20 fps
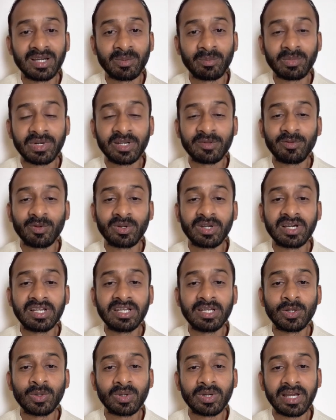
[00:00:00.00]
but if you
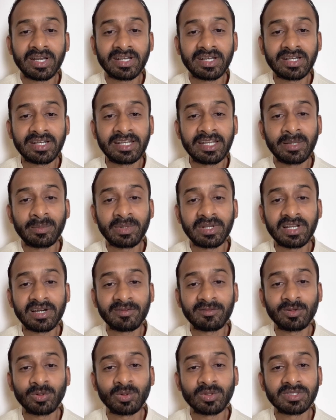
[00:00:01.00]
really look at it deep
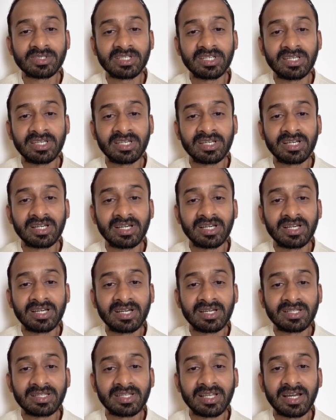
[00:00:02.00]
enough, you will see
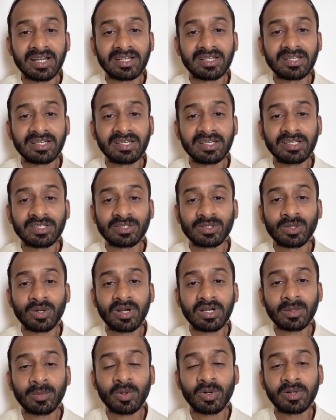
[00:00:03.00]
that it's
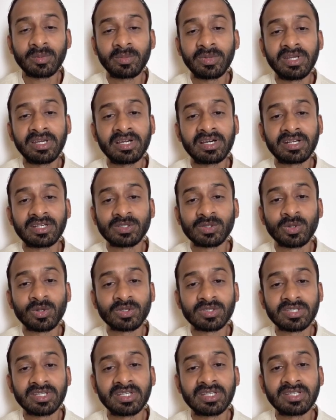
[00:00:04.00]
not about being a
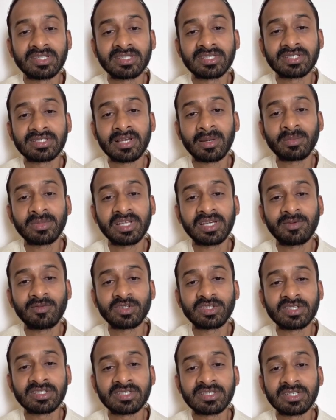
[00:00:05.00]
resource. This is something
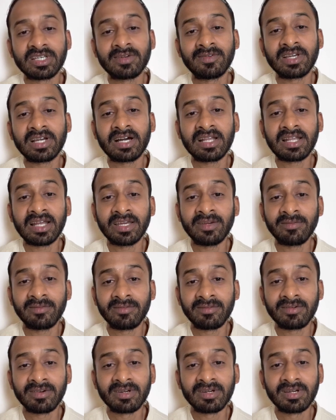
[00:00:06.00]
which is giving a
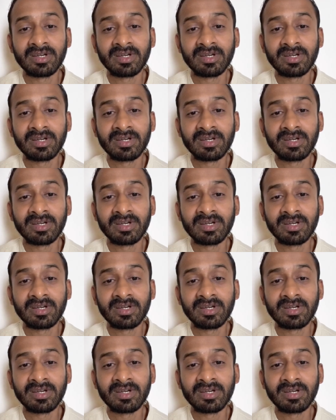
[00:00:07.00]
life.